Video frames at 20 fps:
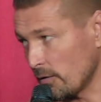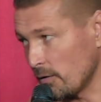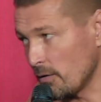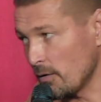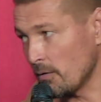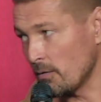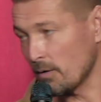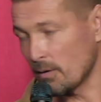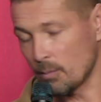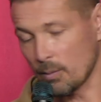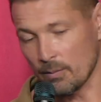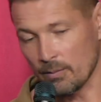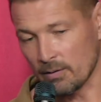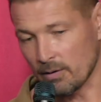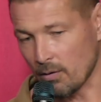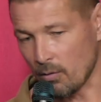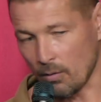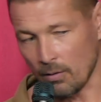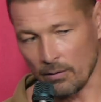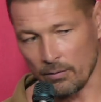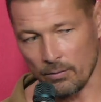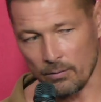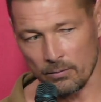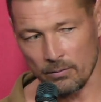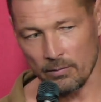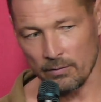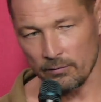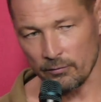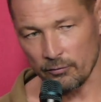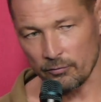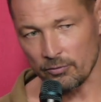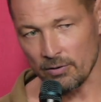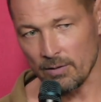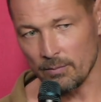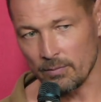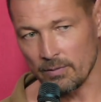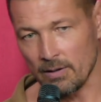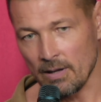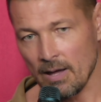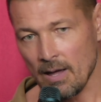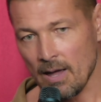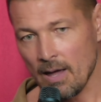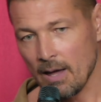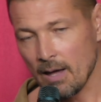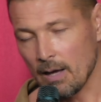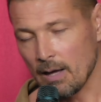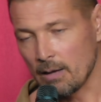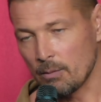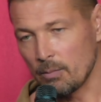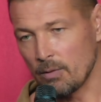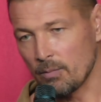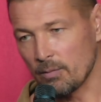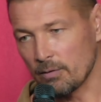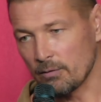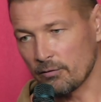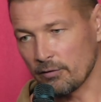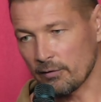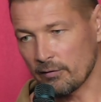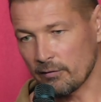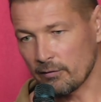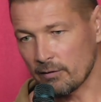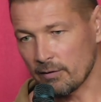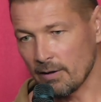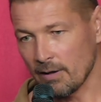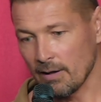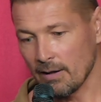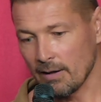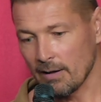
you know, and we were going through the script, and we were just